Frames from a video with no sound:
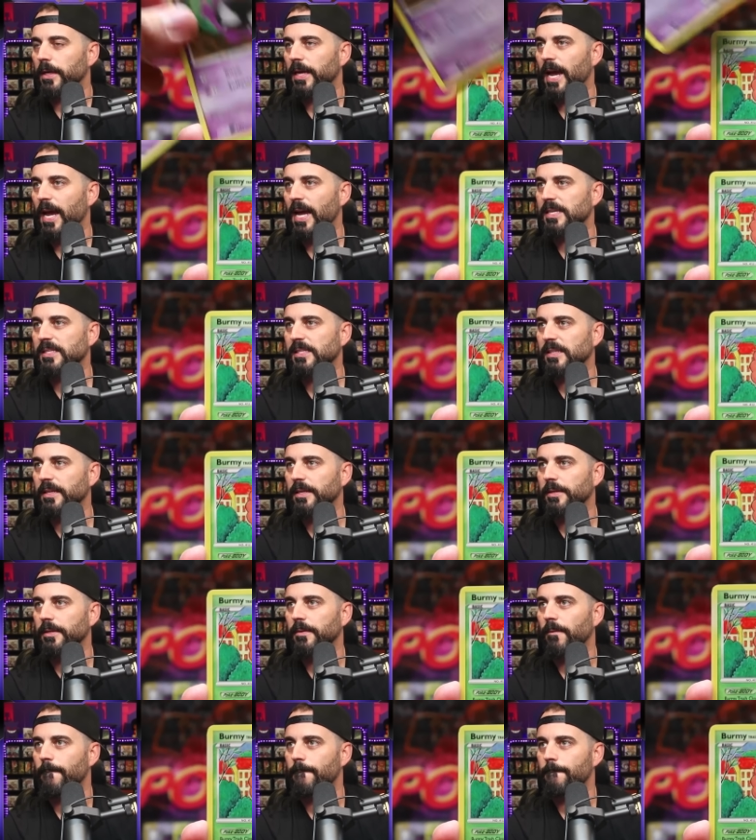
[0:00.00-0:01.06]
Gastly,
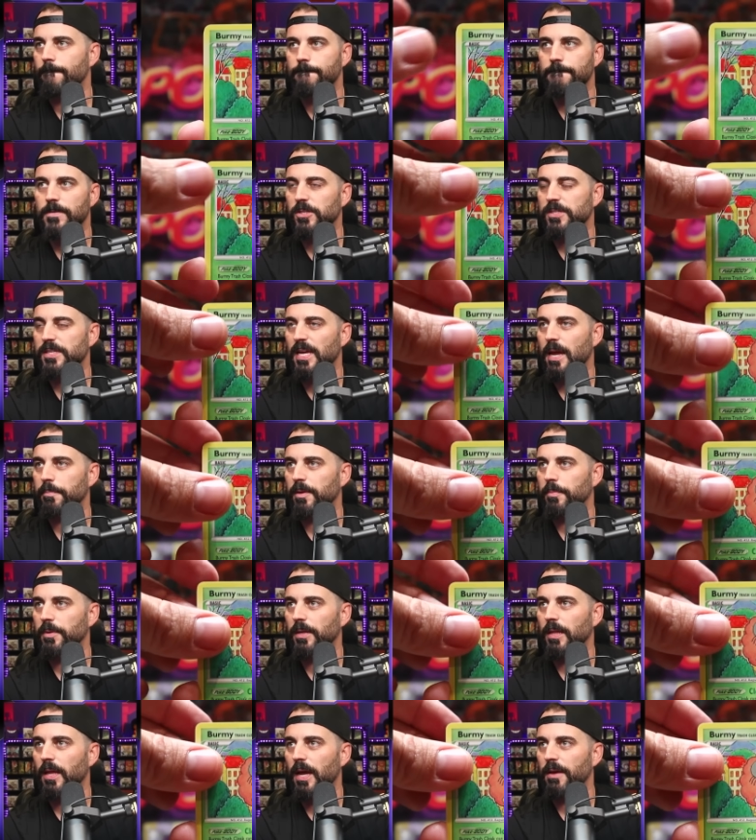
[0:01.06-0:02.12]
just happy to
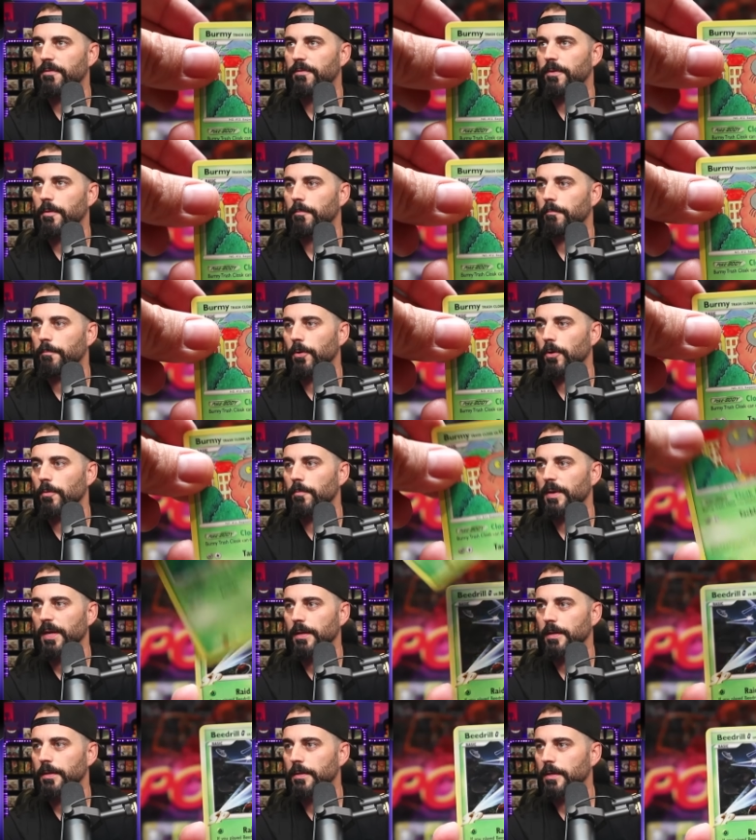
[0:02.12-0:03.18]
be alive.
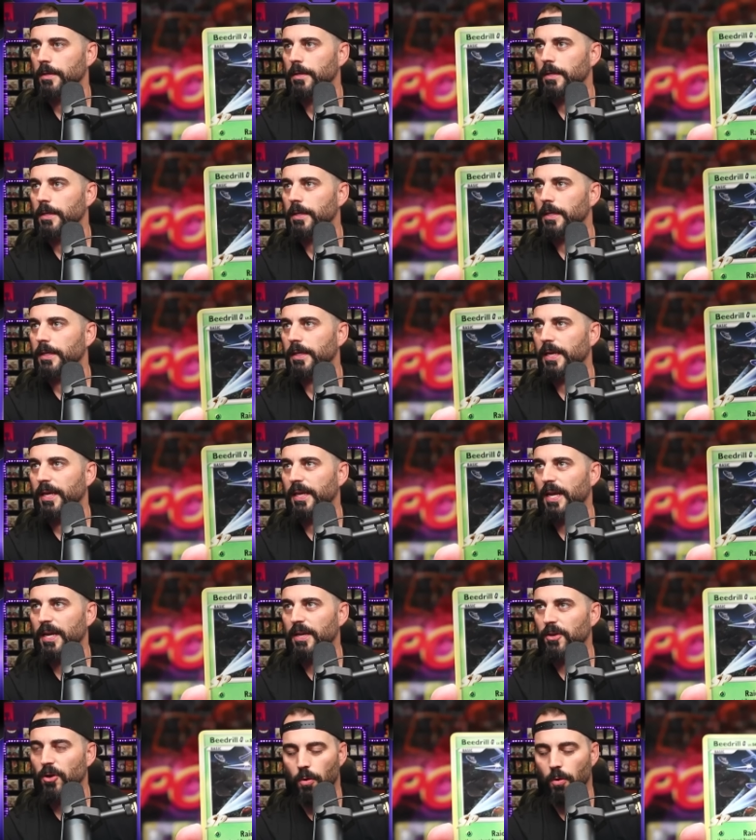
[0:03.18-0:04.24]
Burmy, get
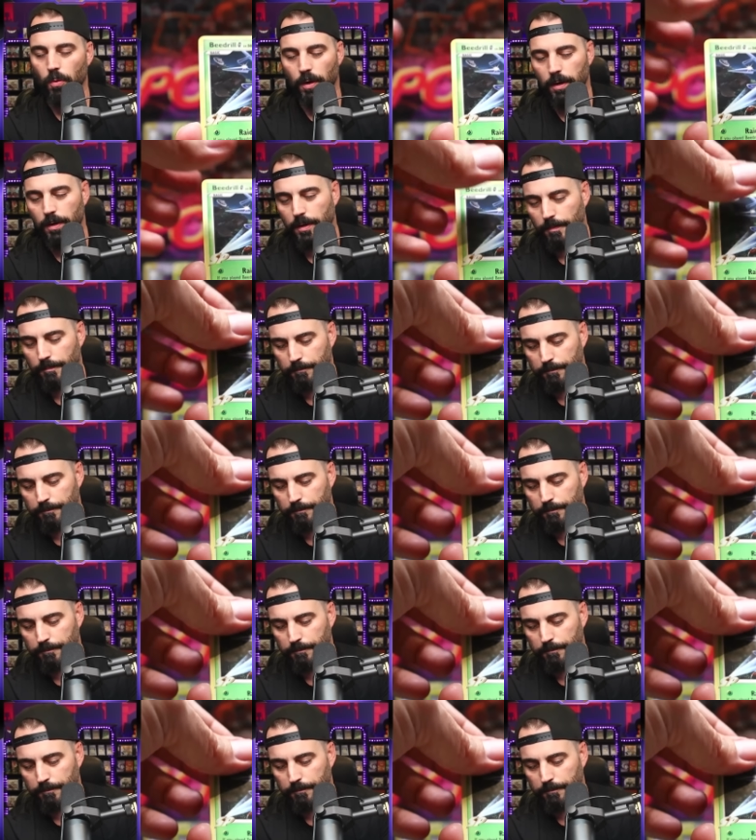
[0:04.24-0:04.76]
out of nowhere.